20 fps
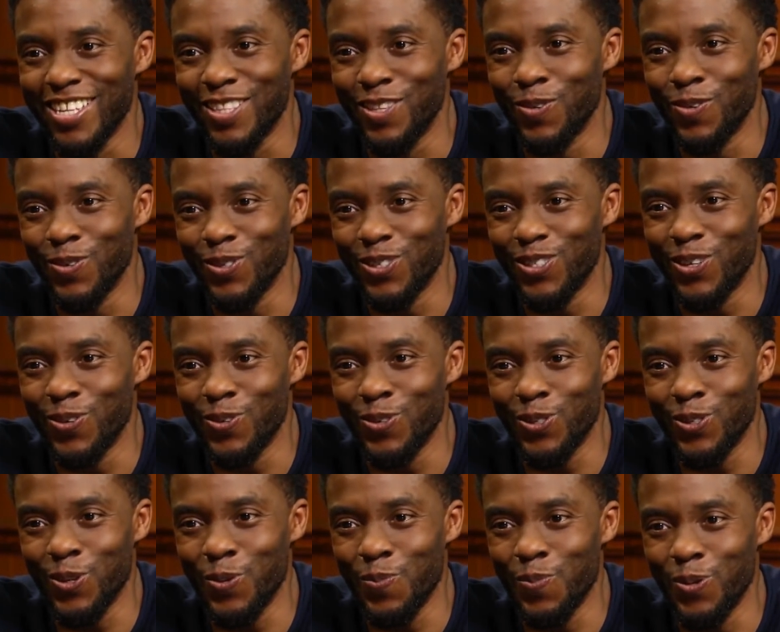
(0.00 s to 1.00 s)
Those
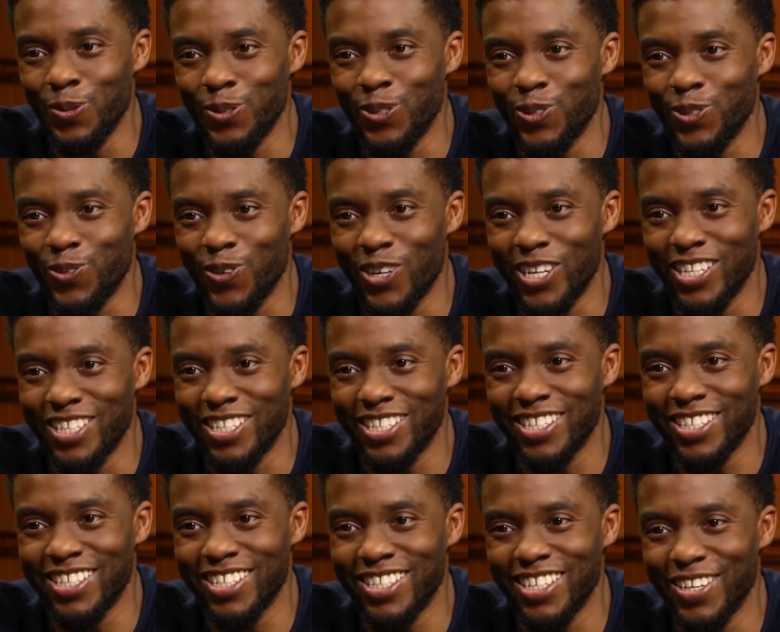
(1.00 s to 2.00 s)
are the most
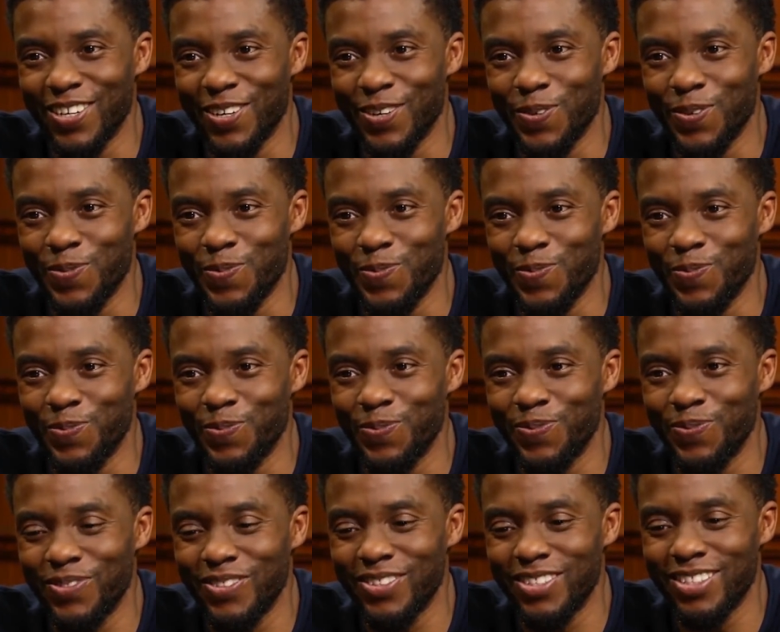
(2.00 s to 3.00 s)
strange
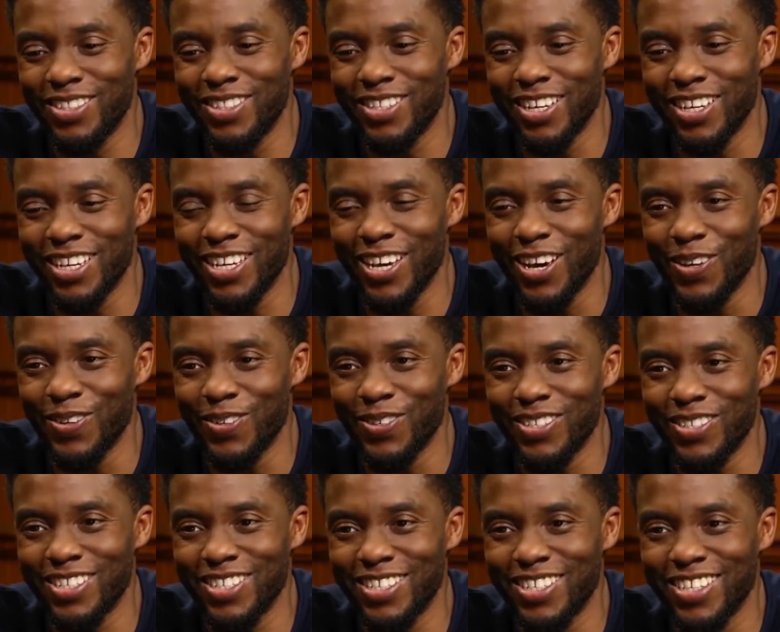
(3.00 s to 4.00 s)

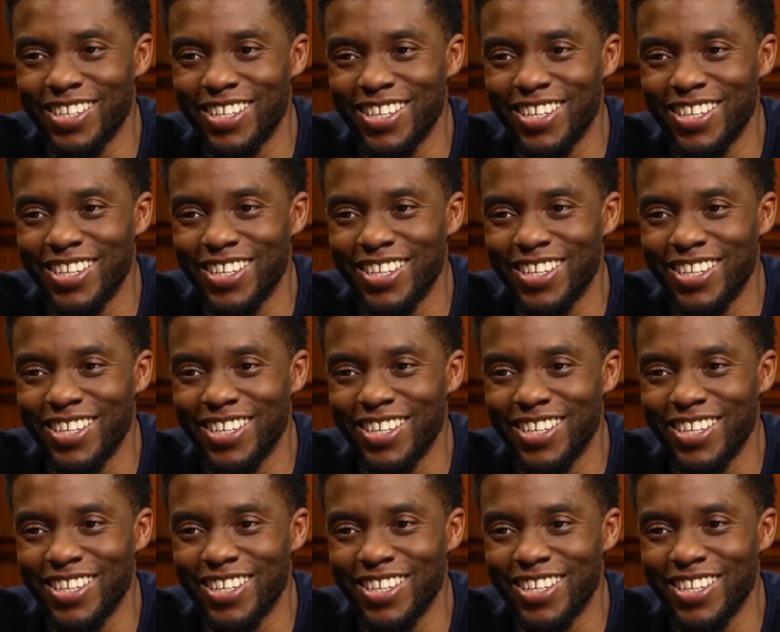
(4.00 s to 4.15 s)
encounters.